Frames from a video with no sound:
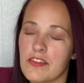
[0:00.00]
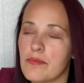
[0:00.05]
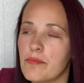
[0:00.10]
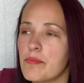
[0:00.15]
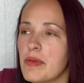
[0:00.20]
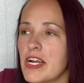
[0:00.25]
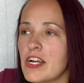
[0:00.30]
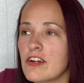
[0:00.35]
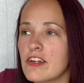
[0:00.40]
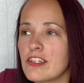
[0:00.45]

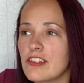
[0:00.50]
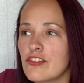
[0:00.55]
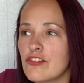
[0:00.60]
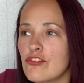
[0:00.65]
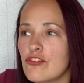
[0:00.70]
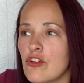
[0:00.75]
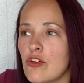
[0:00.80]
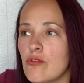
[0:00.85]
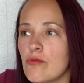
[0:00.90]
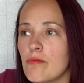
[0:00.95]
parents
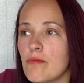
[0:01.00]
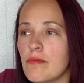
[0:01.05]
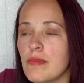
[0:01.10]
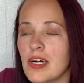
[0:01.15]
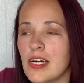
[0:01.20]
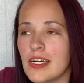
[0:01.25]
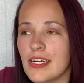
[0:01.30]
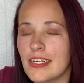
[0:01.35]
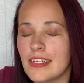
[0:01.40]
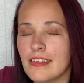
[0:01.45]
don't
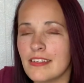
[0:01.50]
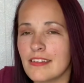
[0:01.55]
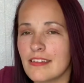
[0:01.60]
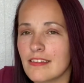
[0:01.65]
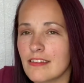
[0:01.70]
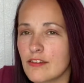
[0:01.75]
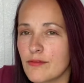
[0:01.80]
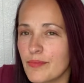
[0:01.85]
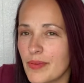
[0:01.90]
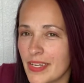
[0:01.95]
mind
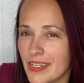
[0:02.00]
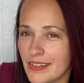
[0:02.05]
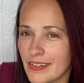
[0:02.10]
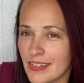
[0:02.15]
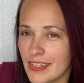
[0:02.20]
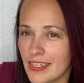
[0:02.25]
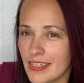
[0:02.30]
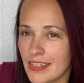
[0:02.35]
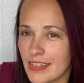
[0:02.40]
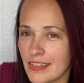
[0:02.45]

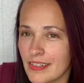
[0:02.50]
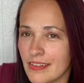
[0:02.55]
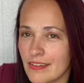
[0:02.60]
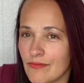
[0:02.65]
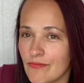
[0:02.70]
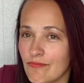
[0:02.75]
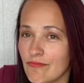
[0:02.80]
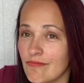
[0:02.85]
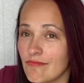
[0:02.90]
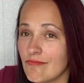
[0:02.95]

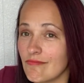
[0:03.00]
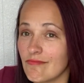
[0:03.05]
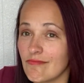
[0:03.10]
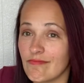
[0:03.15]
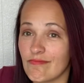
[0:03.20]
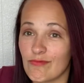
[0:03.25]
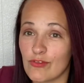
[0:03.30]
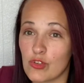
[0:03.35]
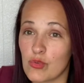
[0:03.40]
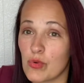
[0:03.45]
spending
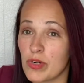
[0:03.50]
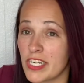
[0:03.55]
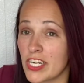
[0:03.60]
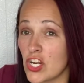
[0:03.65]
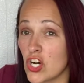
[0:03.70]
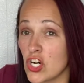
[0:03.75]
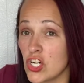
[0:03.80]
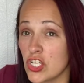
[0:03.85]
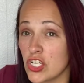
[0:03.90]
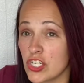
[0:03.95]

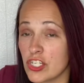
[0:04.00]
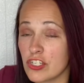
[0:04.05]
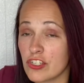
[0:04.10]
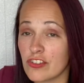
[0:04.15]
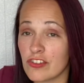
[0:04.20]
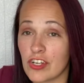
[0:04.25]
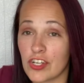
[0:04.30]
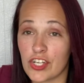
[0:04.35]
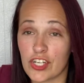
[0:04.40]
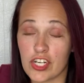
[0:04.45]

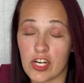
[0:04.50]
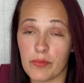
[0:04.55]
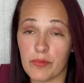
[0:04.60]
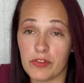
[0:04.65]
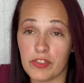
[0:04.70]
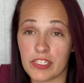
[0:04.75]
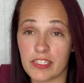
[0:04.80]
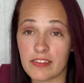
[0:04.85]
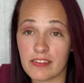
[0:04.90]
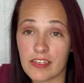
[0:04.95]
$20 on a couple
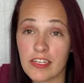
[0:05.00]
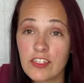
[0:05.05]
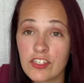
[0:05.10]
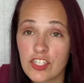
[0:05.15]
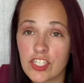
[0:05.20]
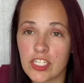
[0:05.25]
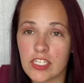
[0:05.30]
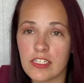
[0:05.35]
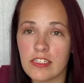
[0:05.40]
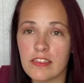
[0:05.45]

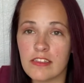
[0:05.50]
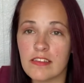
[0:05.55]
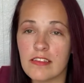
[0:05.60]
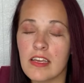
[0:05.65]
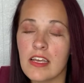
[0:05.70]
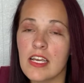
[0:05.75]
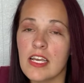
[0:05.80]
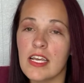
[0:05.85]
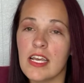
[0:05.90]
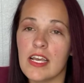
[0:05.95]
extensions
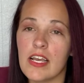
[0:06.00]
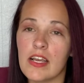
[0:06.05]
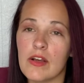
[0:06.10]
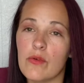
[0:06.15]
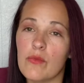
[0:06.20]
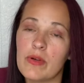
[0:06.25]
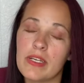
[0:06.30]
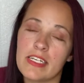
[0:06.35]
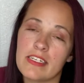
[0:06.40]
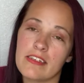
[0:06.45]

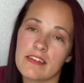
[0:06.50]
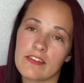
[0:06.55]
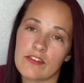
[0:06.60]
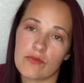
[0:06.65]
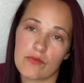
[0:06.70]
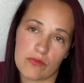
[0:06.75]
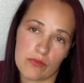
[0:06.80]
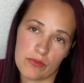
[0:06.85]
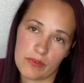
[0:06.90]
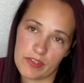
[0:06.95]
when it doesn't
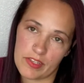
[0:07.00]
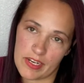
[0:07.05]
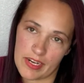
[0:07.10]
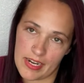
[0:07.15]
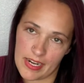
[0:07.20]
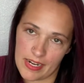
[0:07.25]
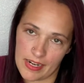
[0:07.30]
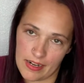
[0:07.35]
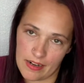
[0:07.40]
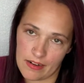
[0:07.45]
ruin the
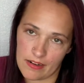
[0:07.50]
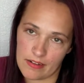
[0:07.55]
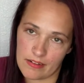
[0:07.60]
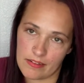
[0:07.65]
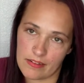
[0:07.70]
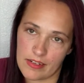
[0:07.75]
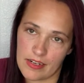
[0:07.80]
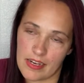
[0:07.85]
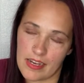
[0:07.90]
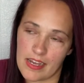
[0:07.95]
hair,
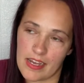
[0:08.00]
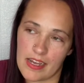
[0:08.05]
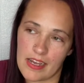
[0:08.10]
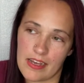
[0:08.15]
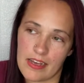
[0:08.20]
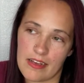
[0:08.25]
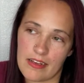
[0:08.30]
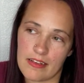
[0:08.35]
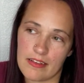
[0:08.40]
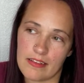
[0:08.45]

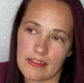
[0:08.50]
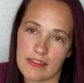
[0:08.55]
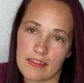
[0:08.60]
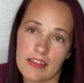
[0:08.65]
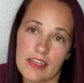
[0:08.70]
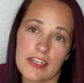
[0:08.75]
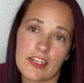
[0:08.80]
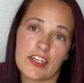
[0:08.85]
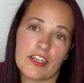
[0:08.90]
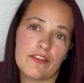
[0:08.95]

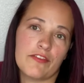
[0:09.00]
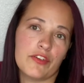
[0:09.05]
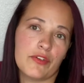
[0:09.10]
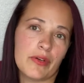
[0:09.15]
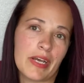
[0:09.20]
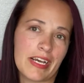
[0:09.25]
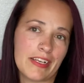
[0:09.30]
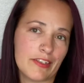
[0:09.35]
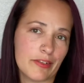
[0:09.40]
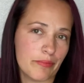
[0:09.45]
like if you
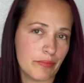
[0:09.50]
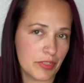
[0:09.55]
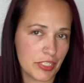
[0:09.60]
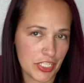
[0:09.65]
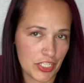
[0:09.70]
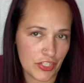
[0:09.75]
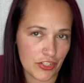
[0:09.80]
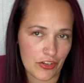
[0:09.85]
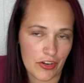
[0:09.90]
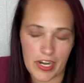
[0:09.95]
had to
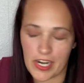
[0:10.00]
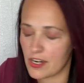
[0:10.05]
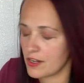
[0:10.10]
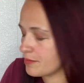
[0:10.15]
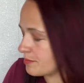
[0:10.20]
bleach your hair.